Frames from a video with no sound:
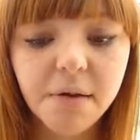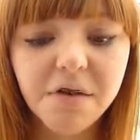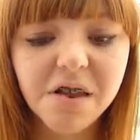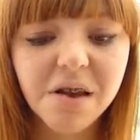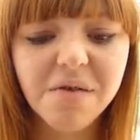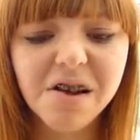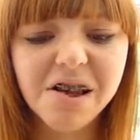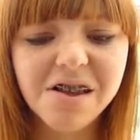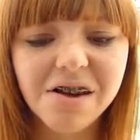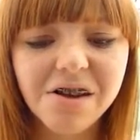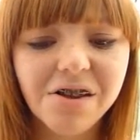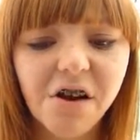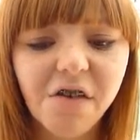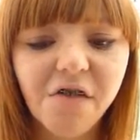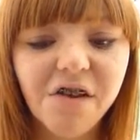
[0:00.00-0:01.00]
For some reason I
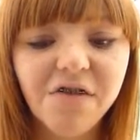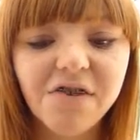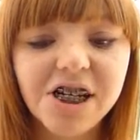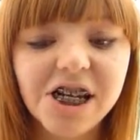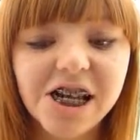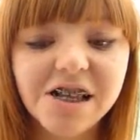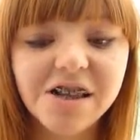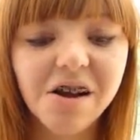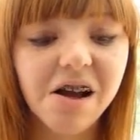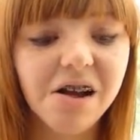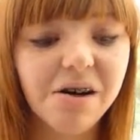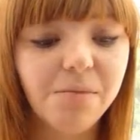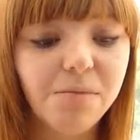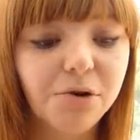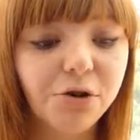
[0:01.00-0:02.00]
started feeling really
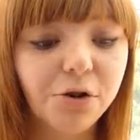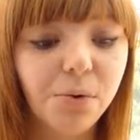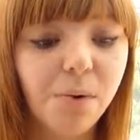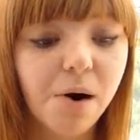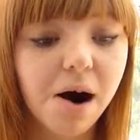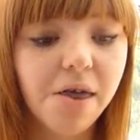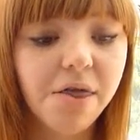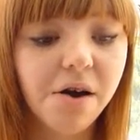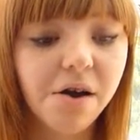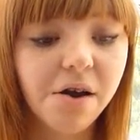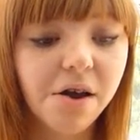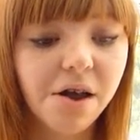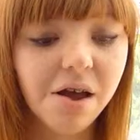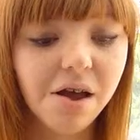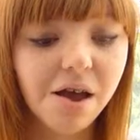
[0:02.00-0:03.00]
excited. I'm not sure why though,